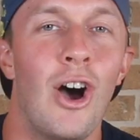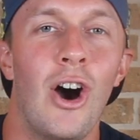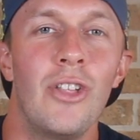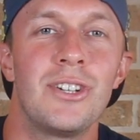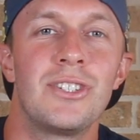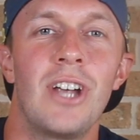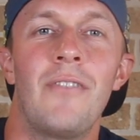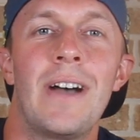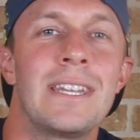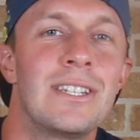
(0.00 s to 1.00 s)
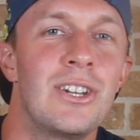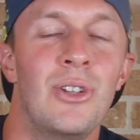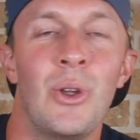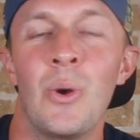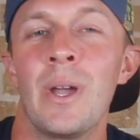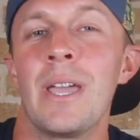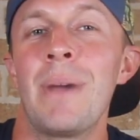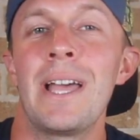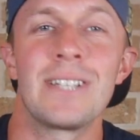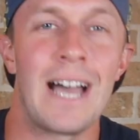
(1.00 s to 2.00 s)
all this stuff I need to do, and
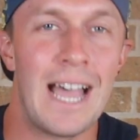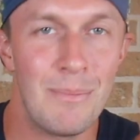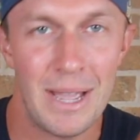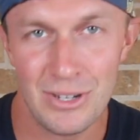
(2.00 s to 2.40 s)
by the time